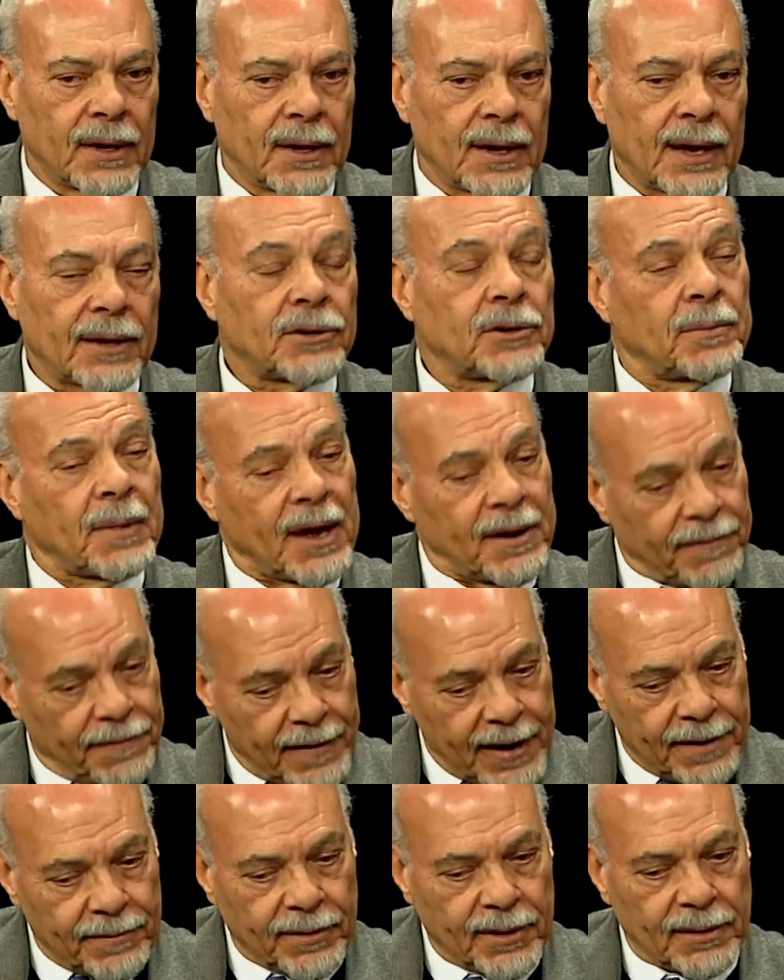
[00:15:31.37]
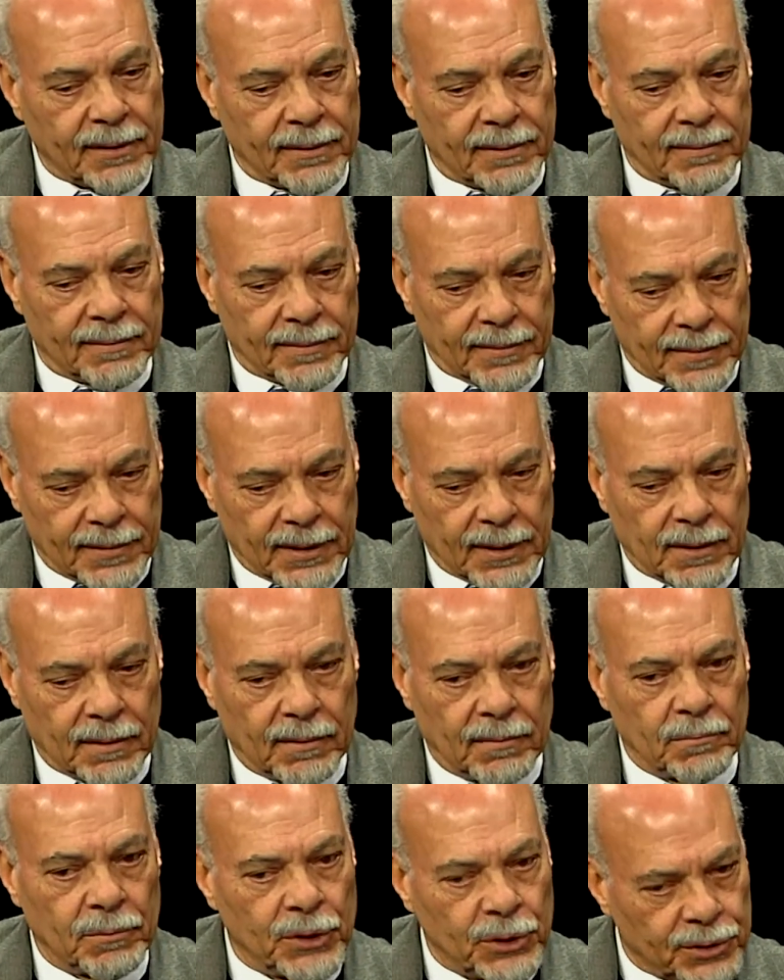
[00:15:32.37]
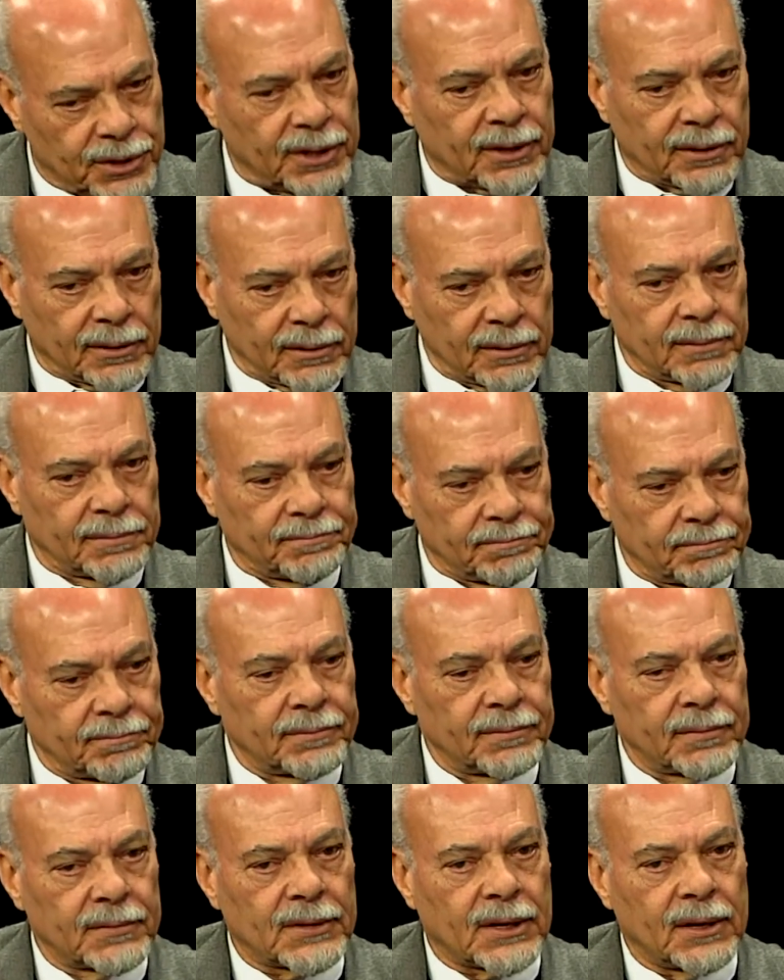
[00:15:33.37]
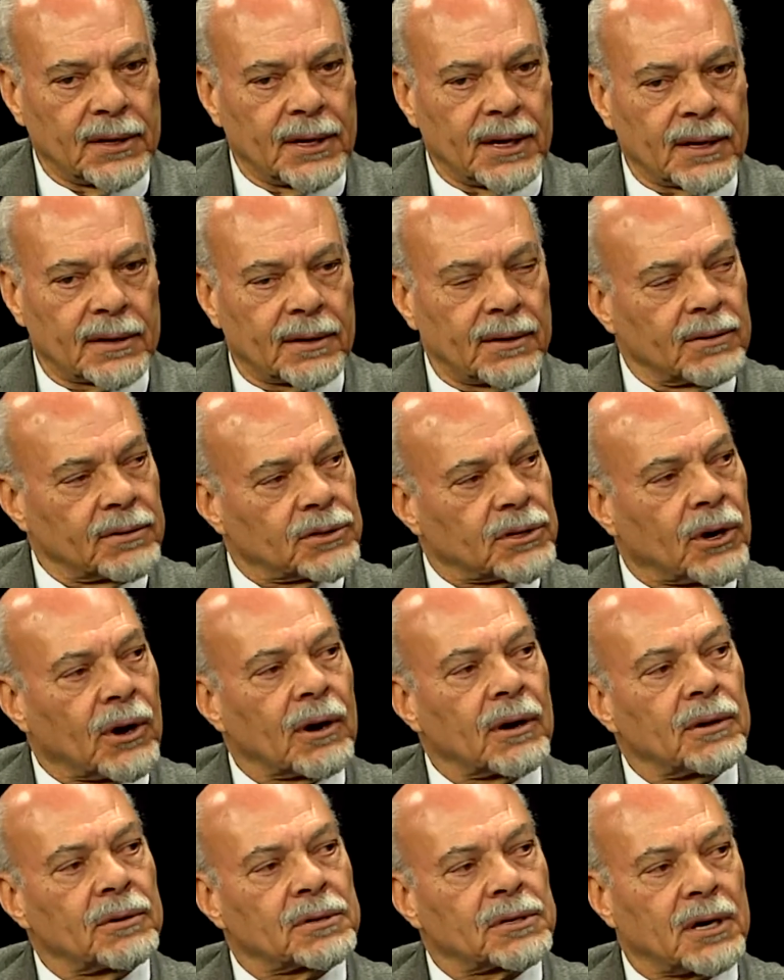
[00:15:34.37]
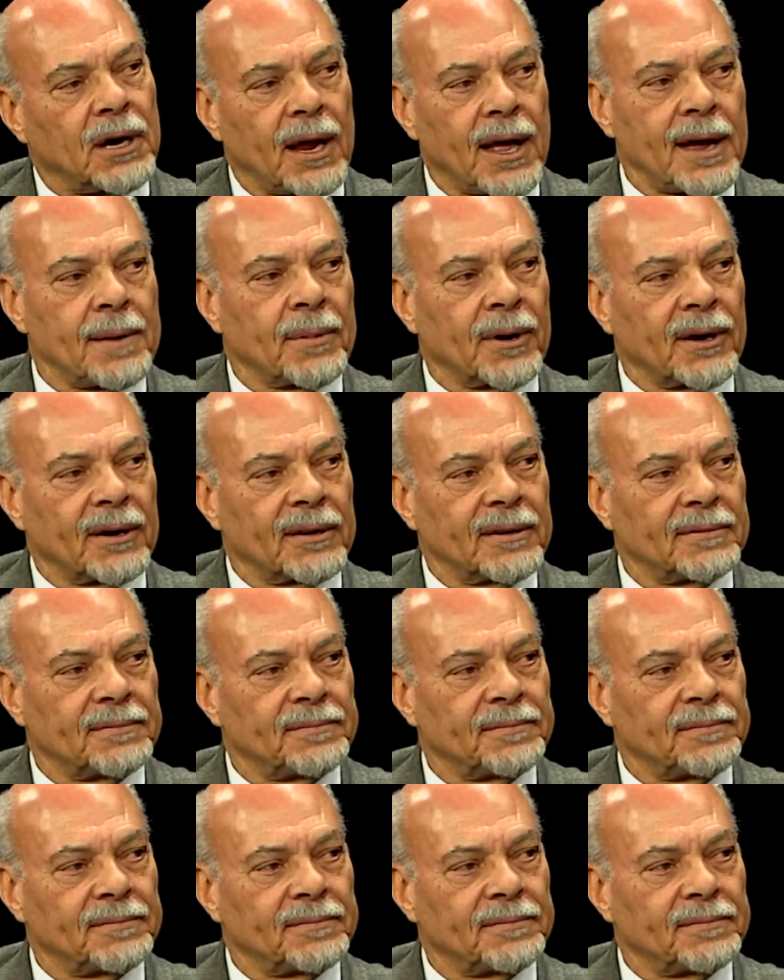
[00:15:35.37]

Actually, my favorite musical conductor is Carlos Kleiber.